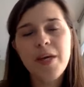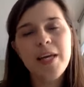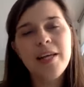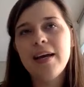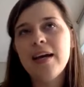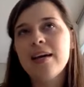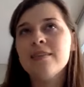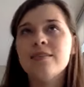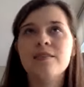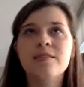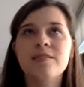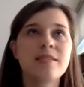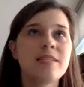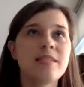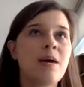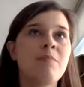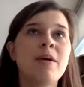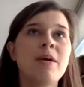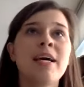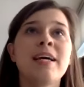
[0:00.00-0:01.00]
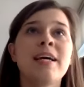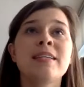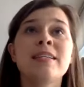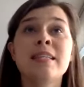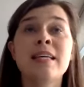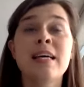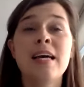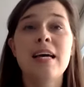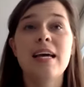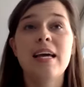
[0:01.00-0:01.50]
Council summits.
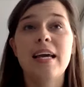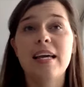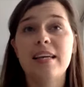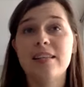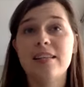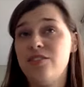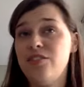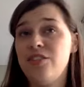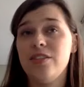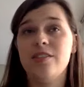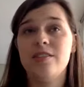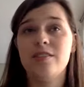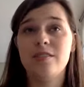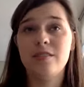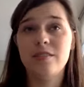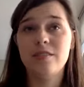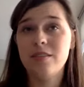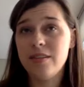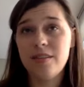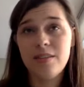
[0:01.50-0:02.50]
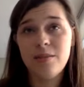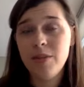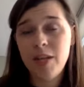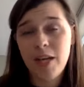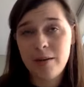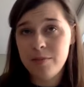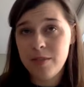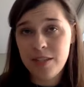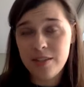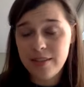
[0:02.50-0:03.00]
It's just,
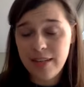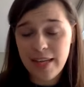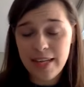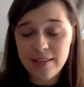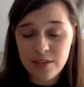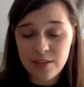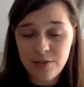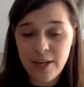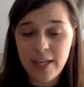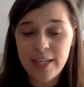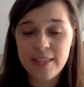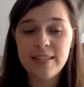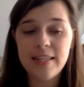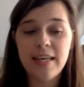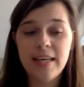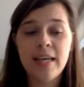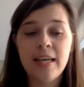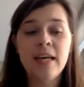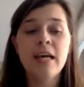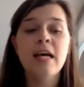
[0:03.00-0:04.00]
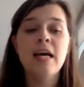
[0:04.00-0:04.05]
sometimes it gets crazy.